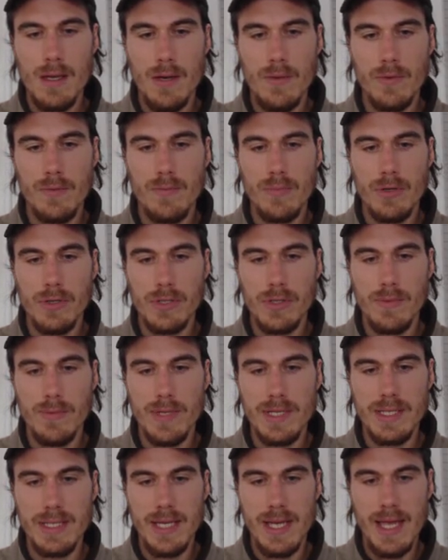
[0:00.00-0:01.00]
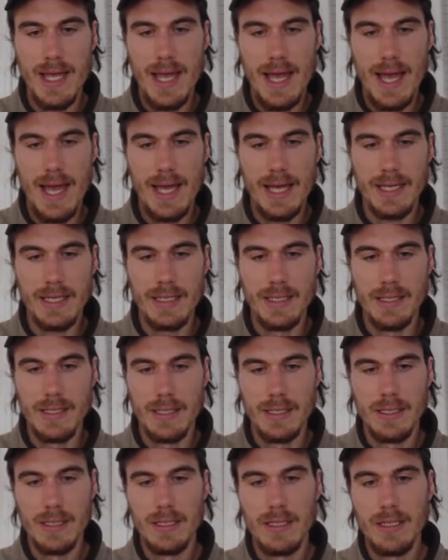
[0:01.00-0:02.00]
I would possibly say and
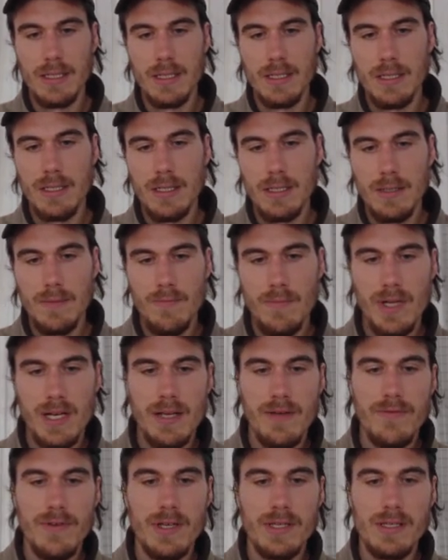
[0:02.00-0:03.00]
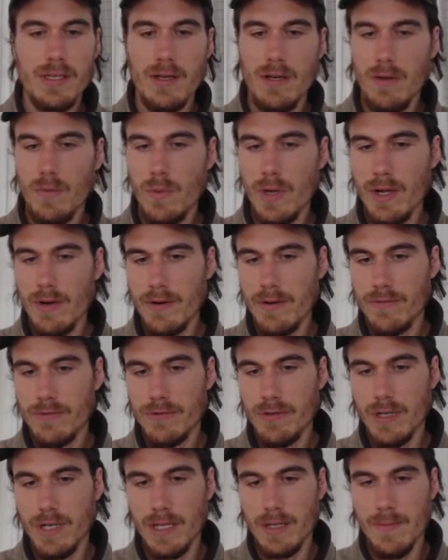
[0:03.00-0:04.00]
Many of us are wary of
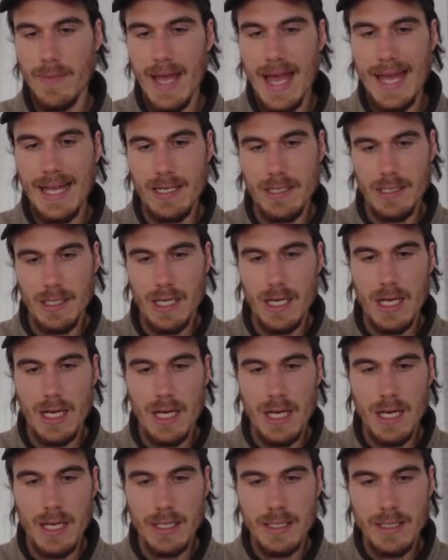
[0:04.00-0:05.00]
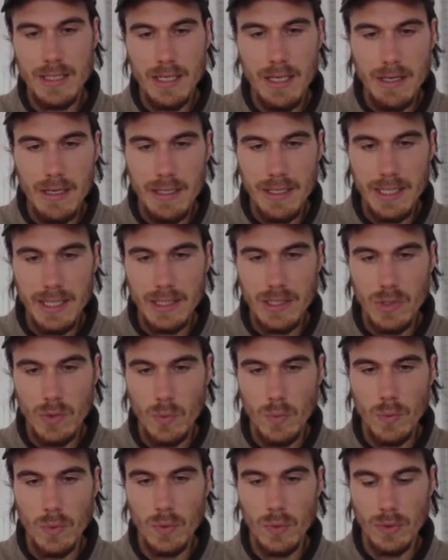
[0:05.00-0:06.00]
trying them and are turning
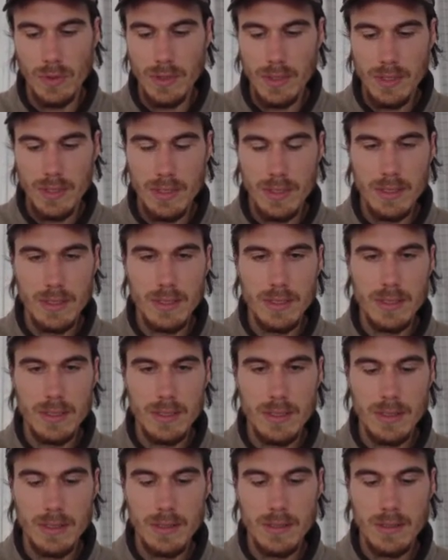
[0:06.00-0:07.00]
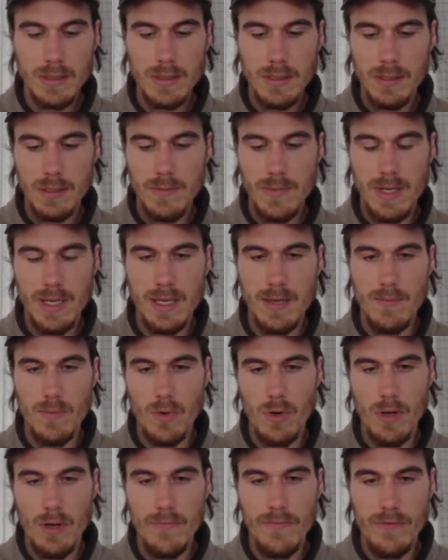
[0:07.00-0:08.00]
towards to make it
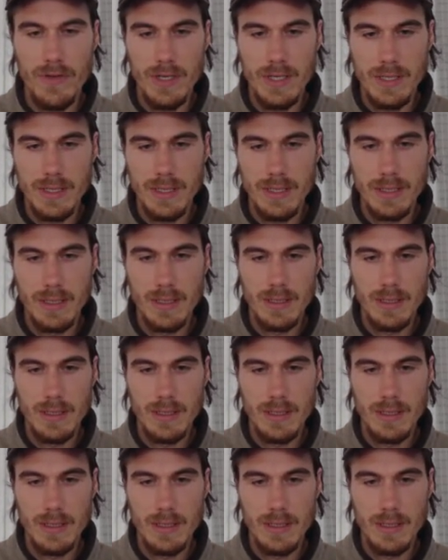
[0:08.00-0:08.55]
more obvious.